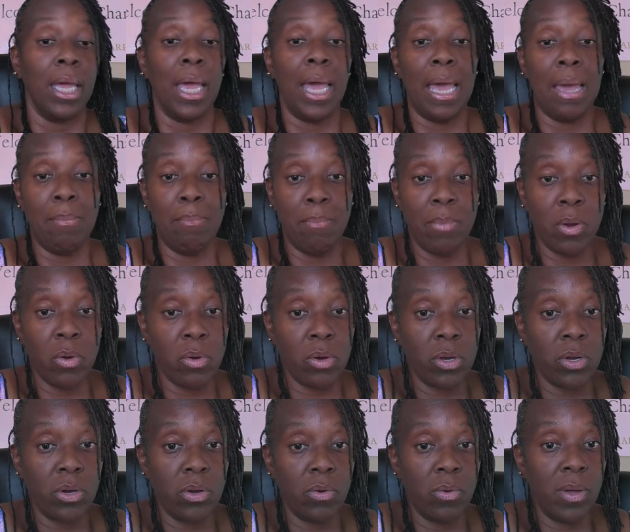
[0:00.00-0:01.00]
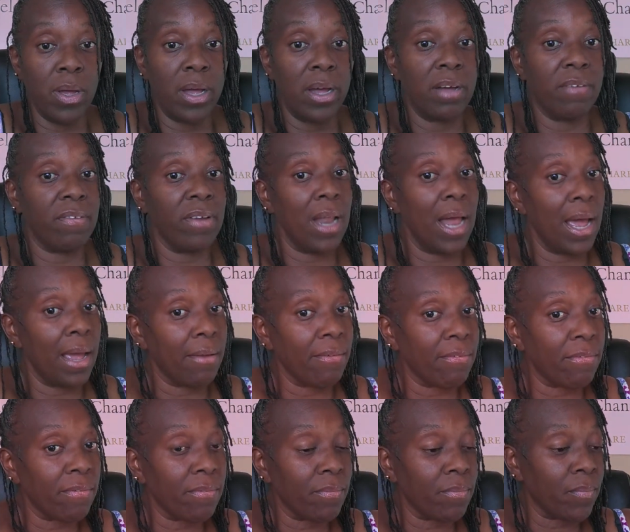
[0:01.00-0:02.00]
and miracle of
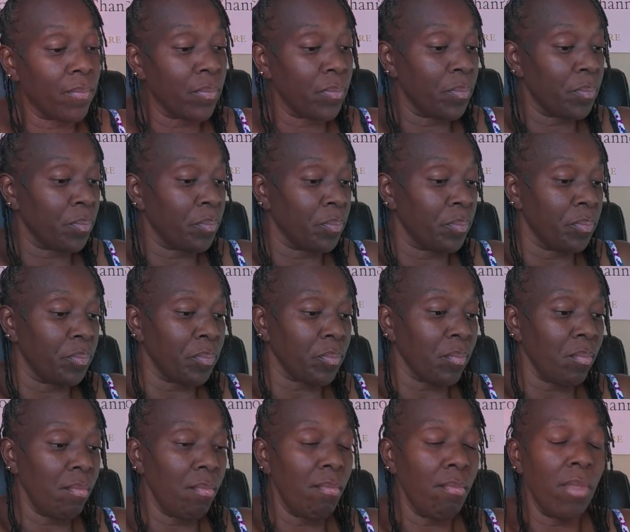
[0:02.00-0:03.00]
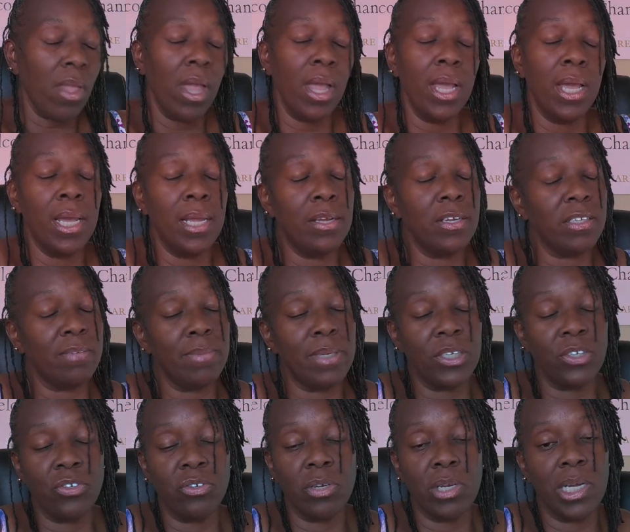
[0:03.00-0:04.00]
life. It just
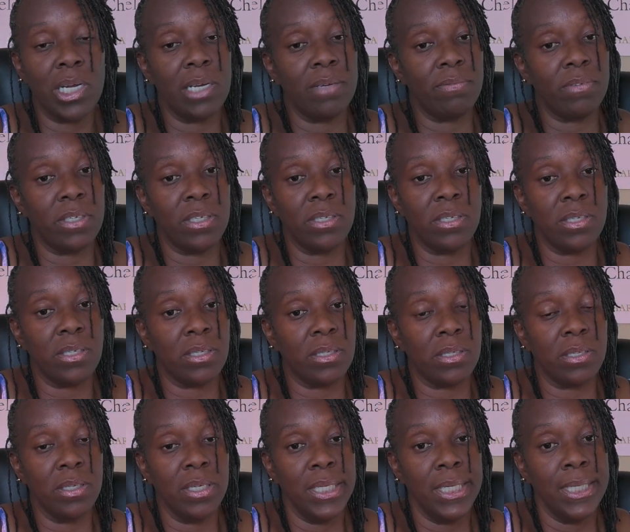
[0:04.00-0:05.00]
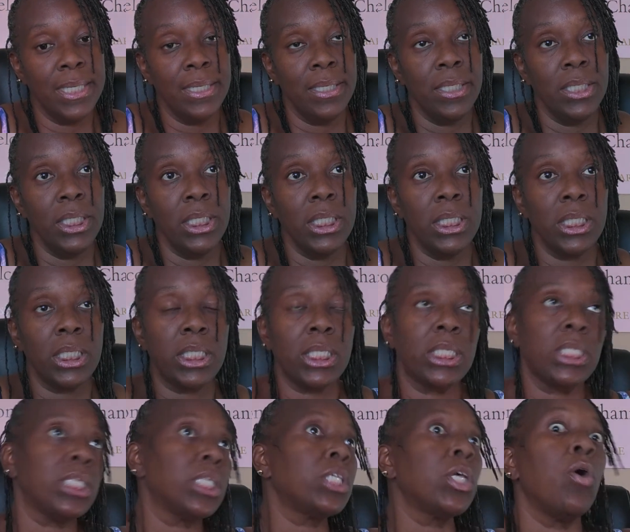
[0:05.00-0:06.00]
makes your life just
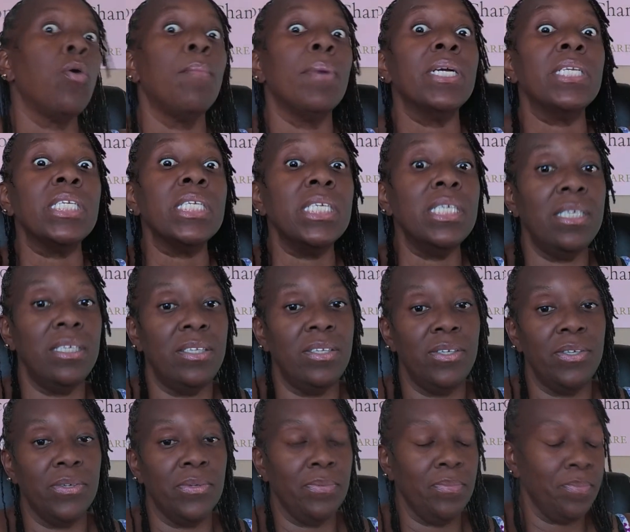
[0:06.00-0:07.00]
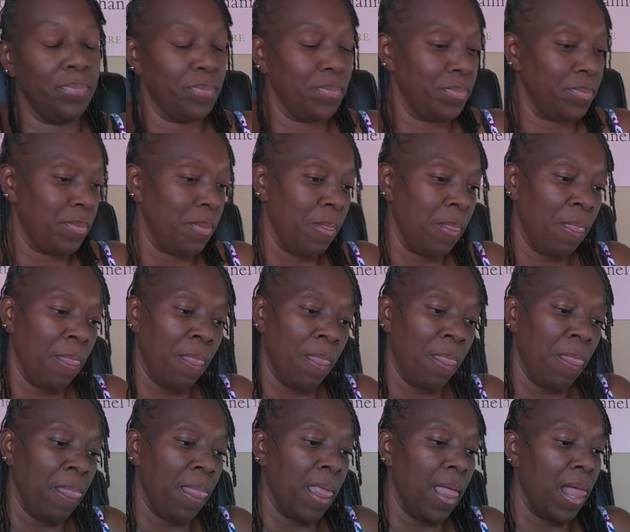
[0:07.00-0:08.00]
so much easier.
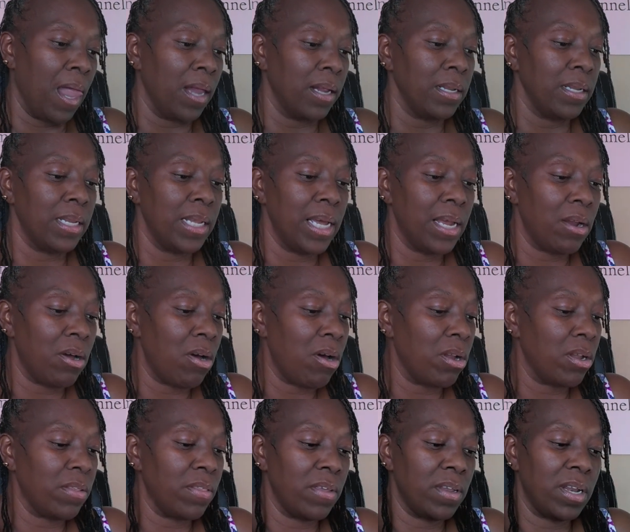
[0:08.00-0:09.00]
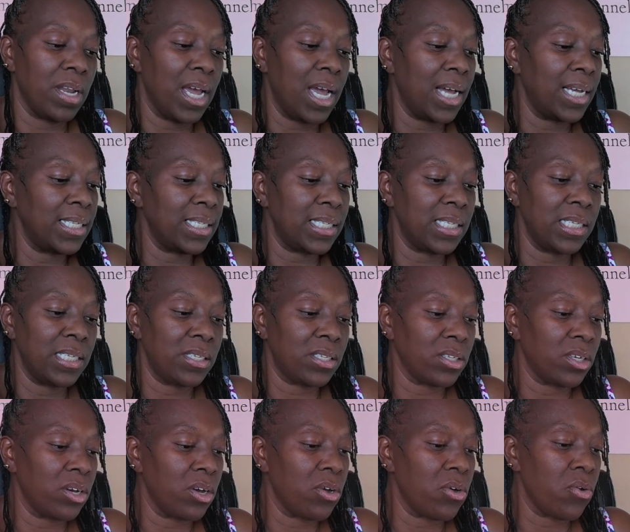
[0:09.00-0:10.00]
Let all of the nonsense
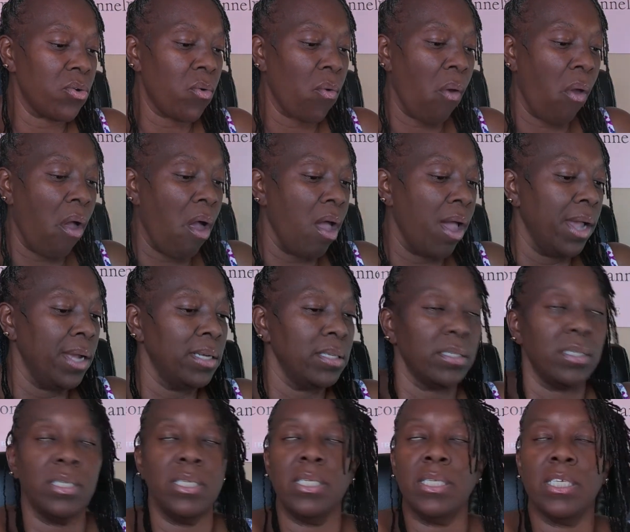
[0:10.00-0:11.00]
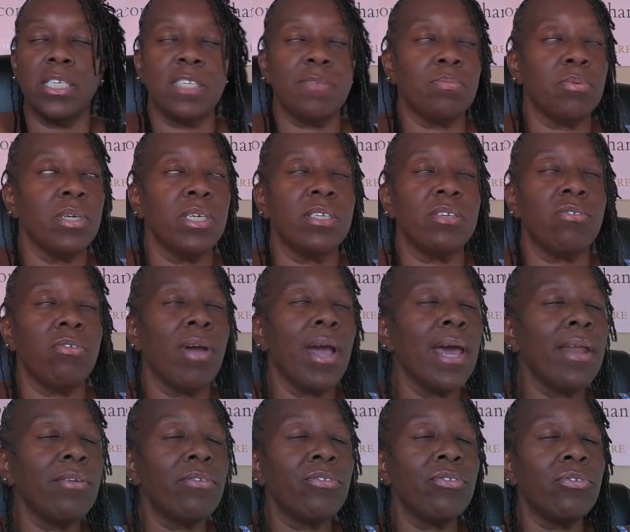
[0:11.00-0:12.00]
go. Just express
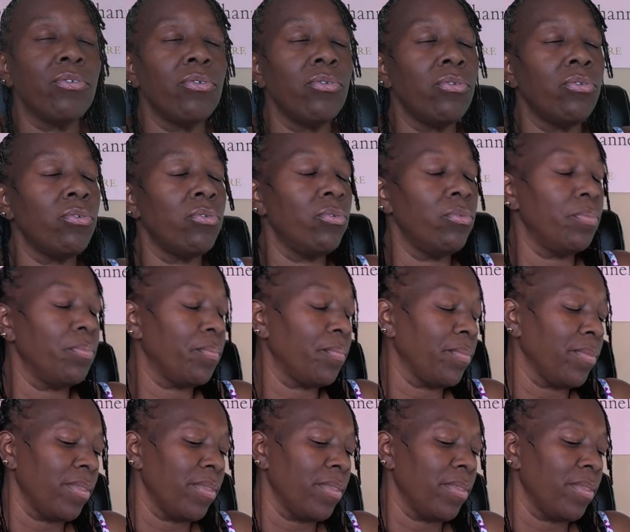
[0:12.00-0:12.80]
gratitude